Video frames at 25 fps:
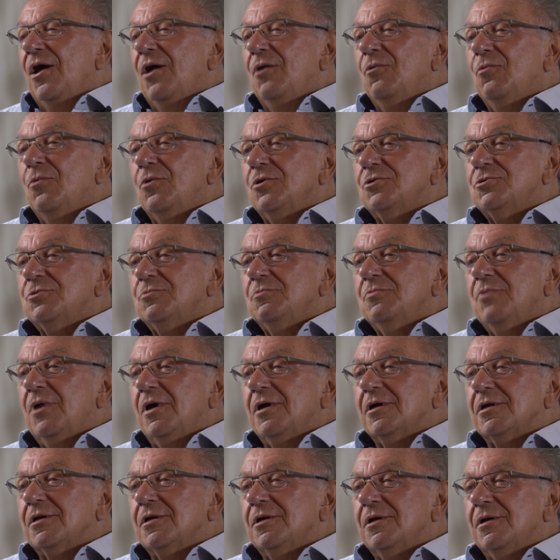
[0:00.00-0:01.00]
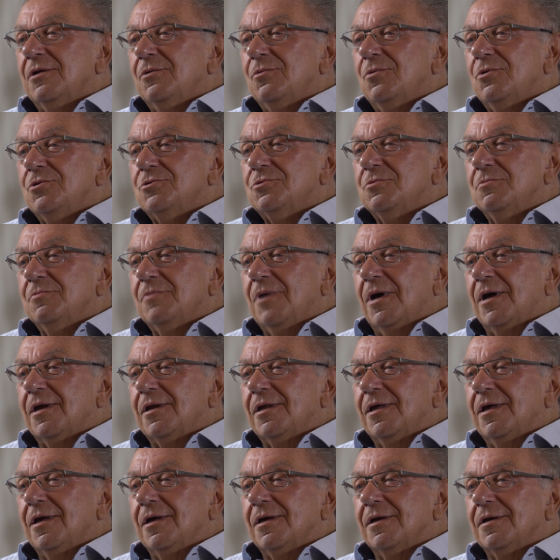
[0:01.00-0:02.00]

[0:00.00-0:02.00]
It wasn't bad. It wasn't bad. Yeah.